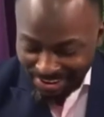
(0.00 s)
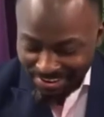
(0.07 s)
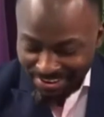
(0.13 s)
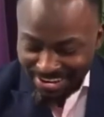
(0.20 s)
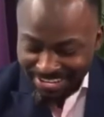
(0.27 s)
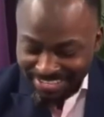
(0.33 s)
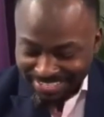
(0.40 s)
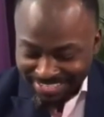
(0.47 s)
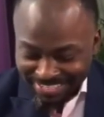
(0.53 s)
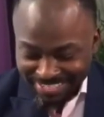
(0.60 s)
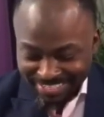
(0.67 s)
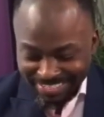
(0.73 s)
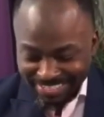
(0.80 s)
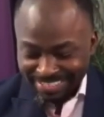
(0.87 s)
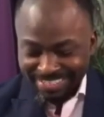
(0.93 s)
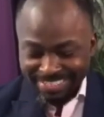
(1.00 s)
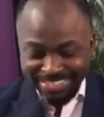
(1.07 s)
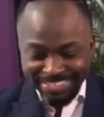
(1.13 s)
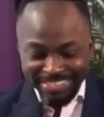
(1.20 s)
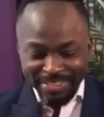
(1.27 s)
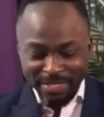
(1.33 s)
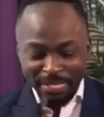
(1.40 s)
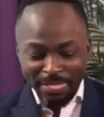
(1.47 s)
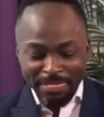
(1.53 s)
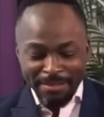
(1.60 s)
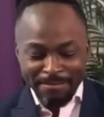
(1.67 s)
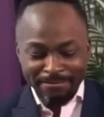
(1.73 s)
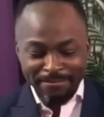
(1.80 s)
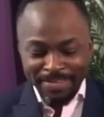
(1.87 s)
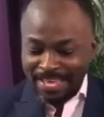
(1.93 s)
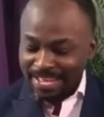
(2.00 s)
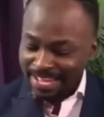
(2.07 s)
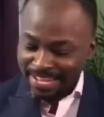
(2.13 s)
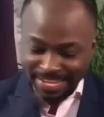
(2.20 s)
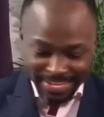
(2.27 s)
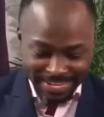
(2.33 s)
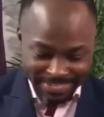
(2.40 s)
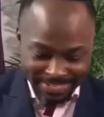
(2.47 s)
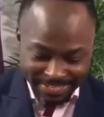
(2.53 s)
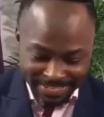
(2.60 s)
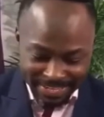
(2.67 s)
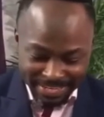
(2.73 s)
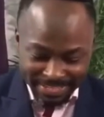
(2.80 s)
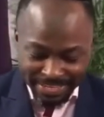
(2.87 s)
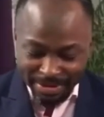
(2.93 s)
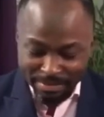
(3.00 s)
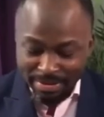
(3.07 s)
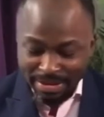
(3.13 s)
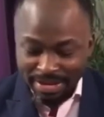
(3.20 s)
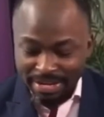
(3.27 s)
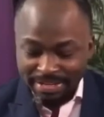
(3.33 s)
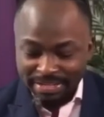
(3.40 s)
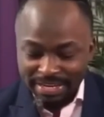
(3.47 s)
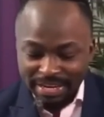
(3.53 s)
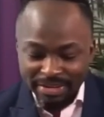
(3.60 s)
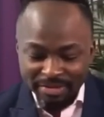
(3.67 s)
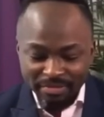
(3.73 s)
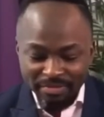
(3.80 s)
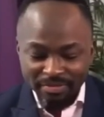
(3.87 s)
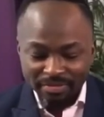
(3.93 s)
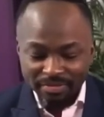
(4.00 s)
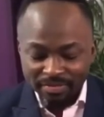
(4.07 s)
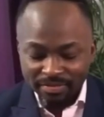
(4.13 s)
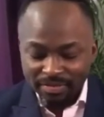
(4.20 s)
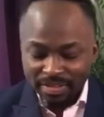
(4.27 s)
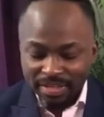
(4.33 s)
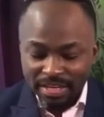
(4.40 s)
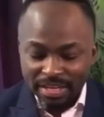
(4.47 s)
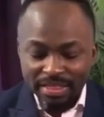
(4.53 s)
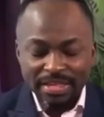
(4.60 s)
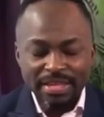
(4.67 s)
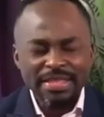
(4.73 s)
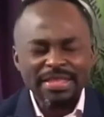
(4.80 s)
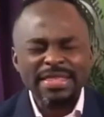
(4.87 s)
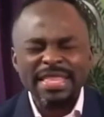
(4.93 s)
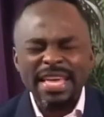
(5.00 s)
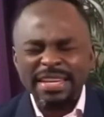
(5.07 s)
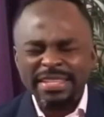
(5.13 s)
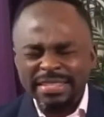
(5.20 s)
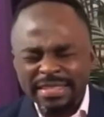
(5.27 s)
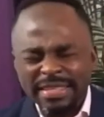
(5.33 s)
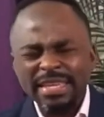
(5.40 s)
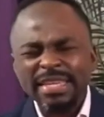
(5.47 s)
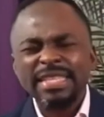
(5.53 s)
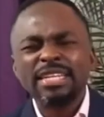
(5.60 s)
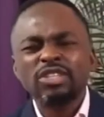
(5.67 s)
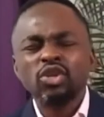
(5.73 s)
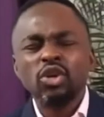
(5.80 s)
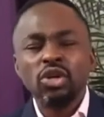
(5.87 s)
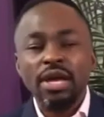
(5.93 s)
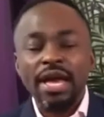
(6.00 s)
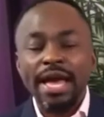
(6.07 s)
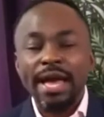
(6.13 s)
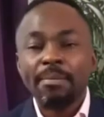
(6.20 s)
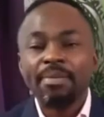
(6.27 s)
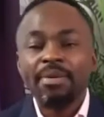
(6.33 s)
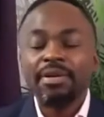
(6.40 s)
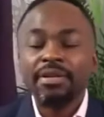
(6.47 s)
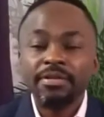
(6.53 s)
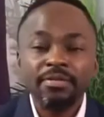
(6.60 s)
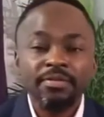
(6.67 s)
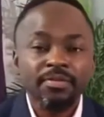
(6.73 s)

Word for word: All right? Ah, Shatabahata. The next thing that's going to happen